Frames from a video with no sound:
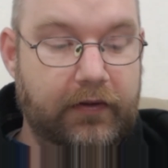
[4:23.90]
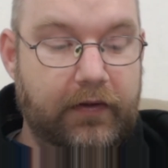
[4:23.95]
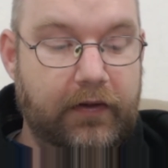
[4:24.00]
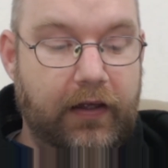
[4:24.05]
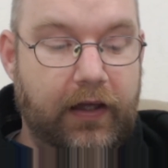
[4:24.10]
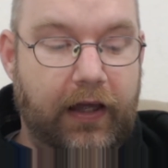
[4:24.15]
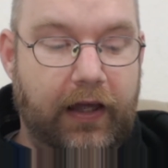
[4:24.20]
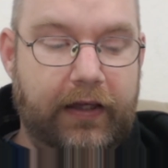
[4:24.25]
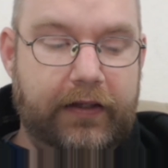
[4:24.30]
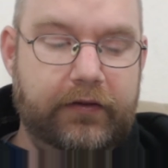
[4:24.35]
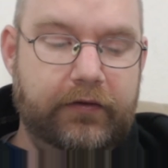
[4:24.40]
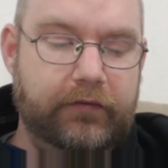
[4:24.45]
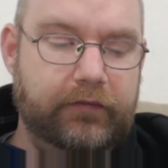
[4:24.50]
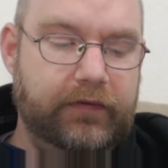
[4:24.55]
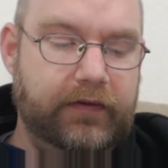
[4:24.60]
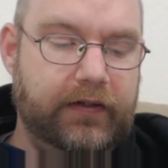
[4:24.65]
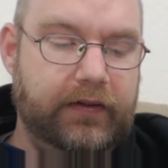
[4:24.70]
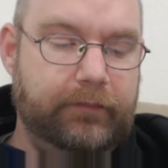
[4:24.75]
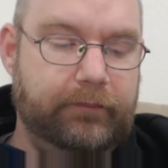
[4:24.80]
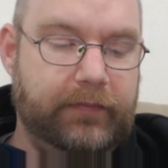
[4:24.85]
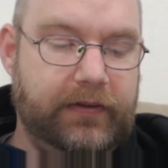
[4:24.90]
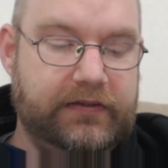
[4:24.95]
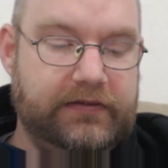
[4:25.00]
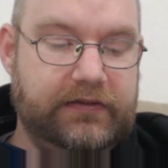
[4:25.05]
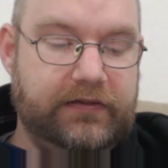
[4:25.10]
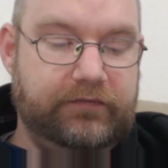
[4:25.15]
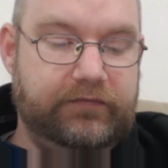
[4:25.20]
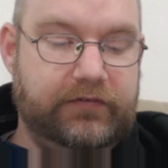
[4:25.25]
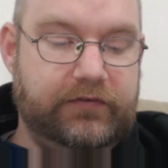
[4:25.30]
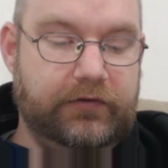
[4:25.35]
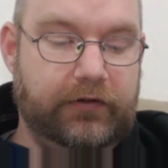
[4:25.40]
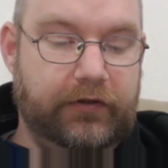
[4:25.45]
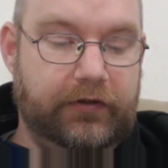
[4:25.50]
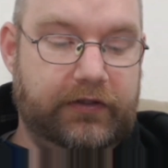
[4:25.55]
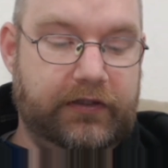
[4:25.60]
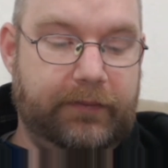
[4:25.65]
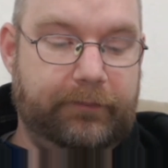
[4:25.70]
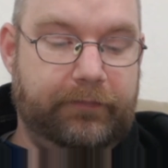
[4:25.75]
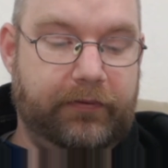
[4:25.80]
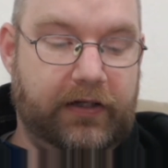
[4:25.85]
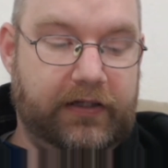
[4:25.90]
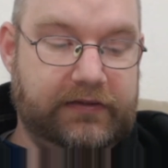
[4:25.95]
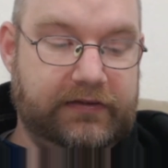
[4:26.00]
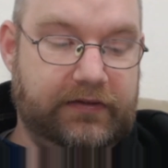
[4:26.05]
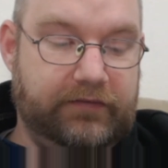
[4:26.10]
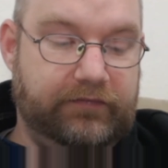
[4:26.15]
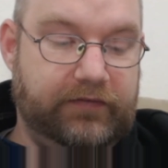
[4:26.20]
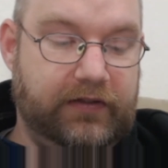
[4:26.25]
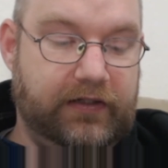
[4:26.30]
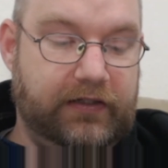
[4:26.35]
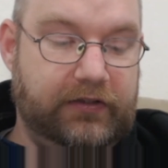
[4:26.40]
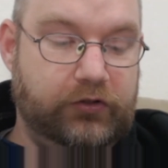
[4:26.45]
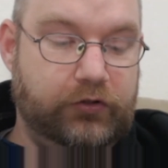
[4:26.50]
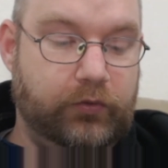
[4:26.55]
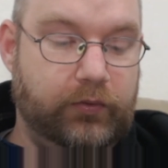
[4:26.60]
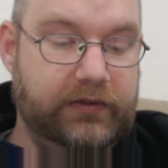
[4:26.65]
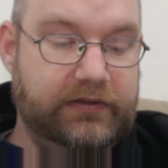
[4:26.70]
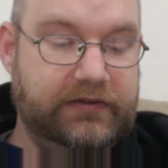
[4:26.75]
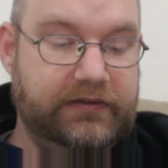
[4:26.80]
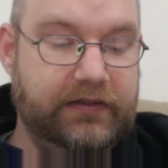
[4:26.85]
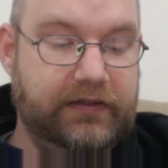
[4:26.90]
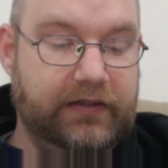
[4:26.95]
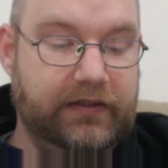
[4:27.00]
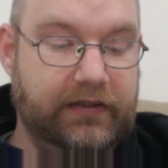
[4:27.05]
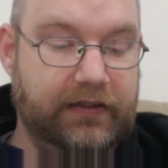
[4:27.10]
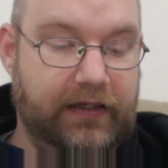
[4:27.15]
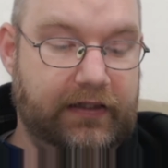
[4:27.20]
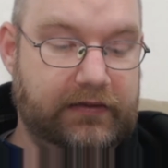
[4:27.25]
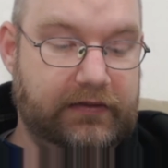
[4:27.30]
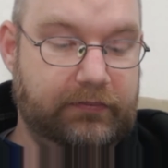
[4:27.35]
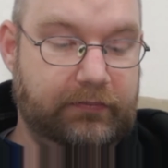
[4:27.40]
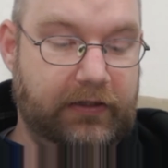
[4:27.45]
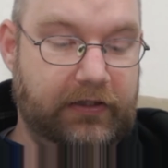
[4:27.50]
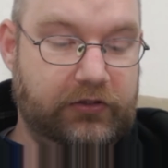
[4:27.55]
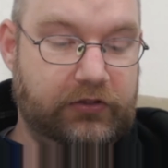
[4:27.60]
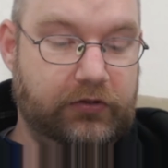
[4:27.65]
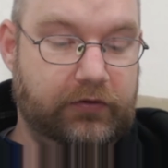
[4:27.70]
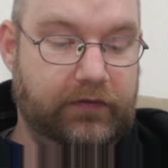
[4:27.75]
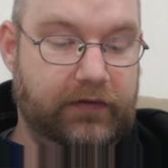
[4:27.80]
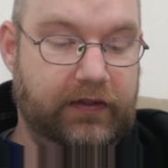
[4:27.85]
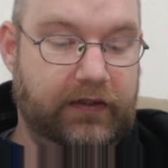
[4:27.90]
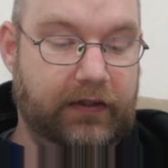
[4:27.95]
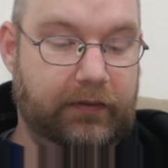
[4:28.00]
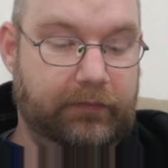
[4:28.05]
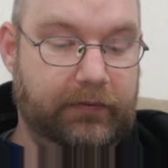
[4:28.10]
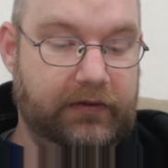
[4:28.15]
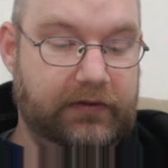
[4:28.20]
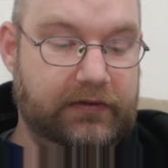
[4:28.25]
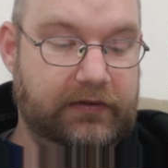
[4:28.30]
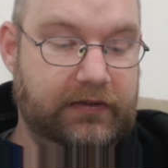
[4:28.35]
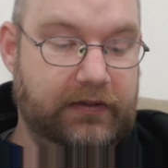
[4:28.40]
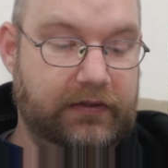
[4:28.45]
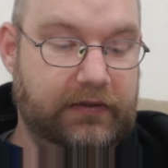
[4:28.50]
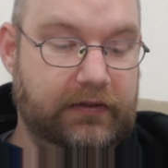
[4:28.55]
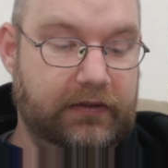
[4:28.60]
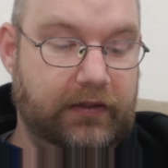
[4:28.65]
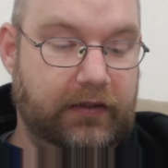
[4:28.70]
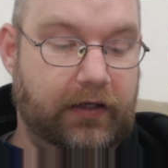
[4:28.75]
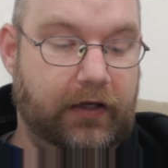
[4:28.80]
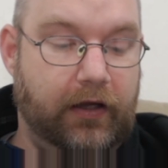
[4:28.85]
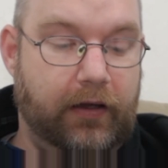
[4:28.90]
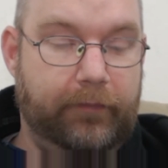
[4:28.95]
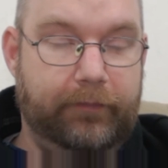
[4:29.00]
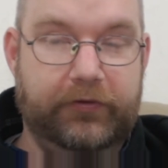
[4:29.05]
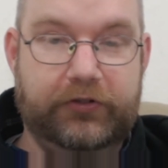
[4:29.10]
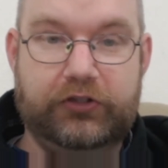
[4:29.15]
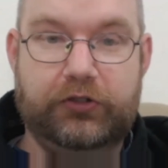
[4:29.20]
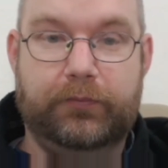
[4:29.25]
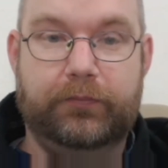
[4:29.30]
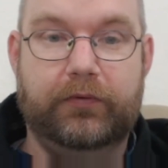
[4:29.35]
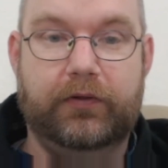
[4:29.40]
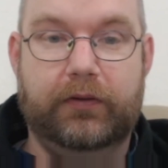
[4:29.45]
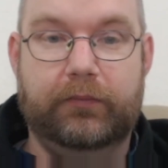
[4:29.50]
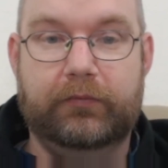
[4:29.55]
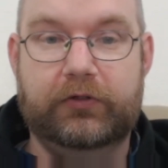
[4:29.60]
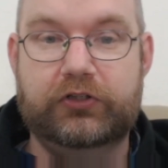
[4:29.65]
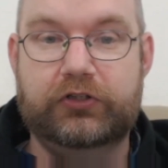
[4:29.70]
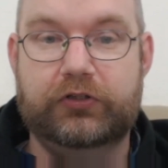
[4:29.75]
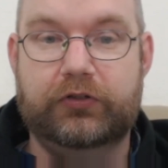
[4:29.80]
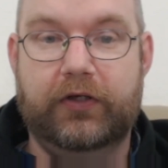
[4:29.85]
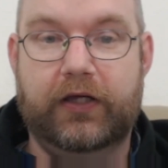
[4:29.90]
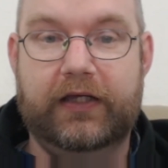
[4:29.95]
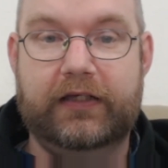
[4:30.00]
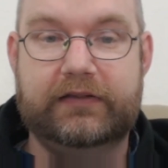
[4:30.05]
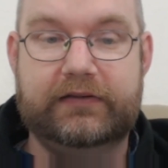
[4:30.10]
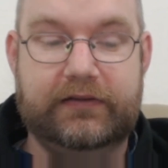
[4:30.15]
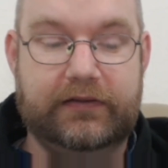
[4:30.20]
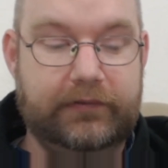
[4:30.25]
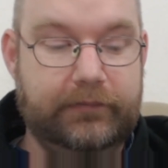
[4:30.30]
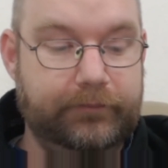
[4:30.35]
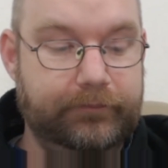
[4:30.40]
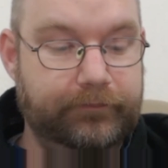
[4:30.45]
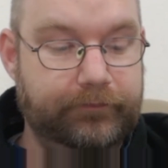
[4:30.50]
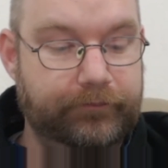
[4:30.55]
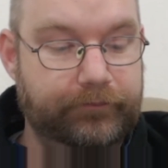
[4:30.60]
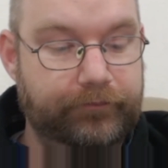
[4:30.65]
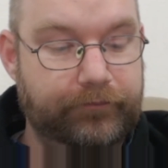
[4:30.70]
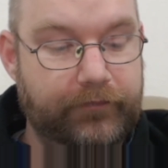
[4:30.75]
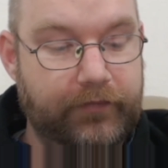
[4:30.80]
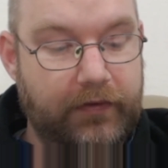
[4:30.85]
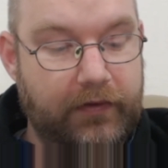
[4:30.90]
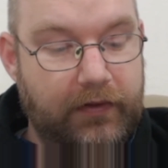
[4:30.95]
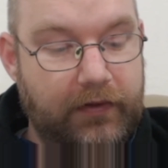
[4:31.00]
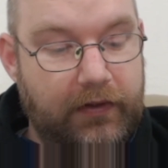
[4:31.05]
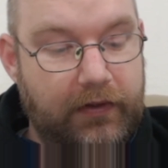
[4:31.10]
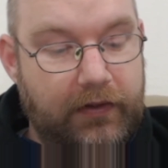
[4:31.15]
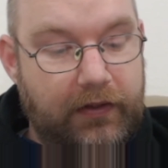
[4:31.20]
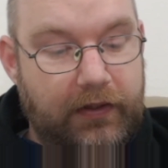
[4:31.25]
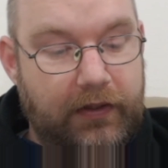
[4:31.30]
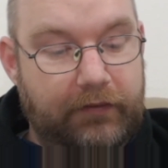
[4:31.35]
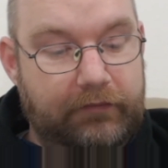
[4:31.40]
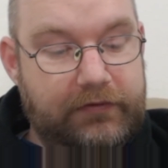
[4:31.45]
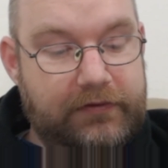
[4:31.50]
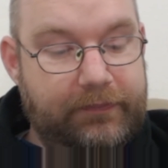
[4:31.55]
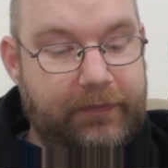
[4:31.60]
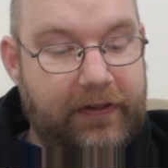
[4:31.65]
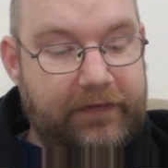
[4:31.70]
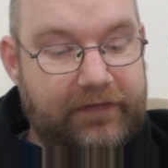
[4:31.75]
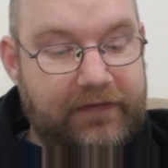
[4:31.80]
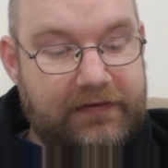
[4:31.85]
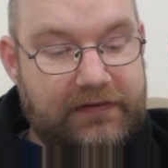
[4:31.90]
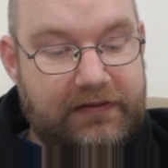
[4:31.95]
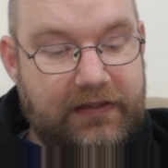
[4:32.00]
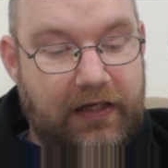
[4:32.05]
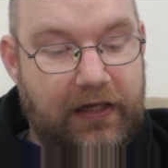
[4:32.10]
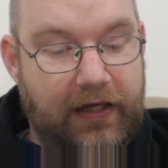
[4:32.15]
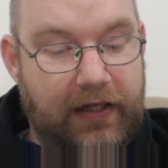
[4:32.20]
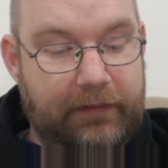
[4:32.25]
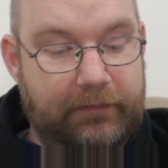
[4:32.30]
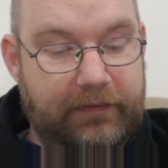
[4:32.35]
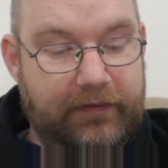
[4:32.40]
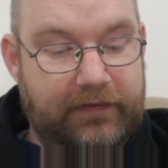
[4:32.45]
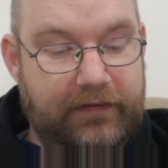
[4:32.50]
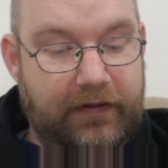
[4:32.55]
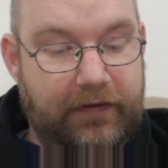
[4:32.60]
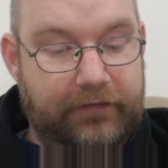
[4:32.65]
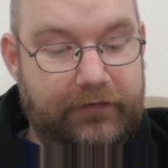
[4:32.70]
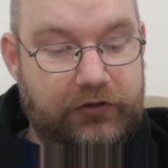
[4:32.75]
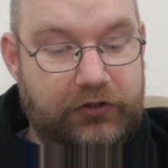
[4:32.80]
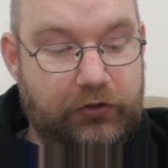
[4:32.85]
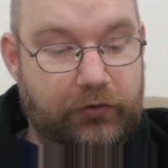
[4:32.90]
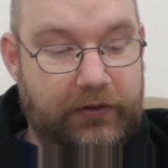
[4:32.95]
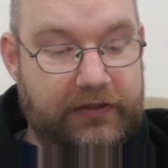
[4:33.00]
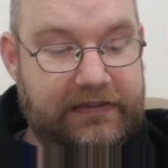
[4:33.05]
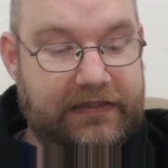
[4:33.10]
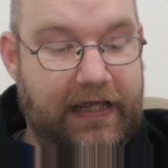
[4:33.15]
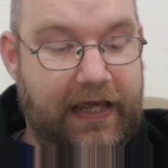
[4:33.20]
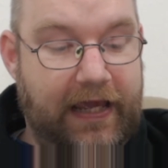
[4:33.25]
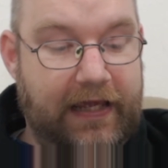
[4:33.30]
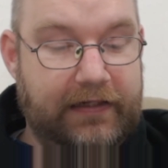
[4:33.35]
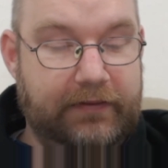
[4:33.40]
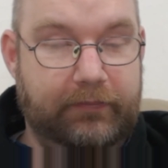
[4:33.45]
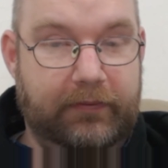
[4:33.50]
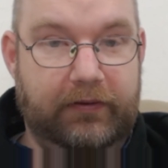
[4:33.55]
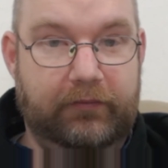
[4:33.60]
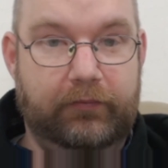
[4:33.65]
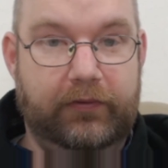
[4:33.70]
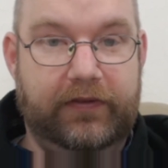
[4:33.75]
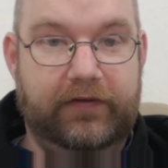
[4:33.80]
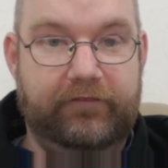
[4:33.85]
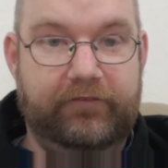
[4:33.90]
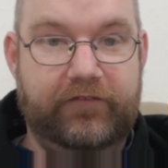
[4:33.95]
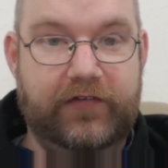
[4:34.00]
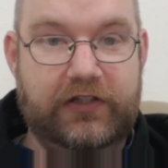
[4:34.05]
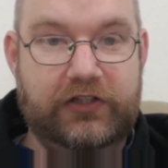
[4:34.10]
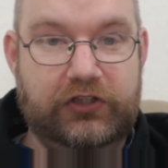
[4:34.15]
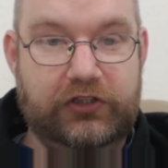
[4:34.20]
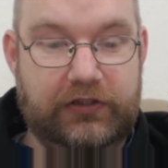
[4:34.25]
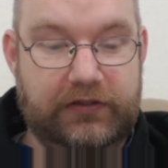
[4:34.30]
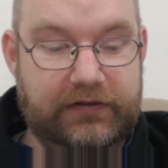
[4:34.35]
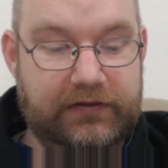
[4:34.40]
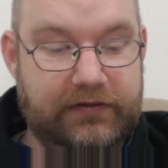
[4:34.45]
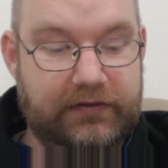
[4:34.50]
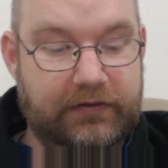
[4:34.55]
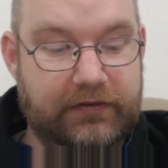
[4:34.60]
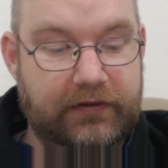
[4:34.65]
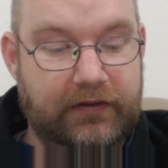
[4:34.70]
I knew that it must have looked impressive, and I twisted the net to make sure the gibbon didn't accomplish a premature exit. It was about this time that the other two attacked me with a vengeance.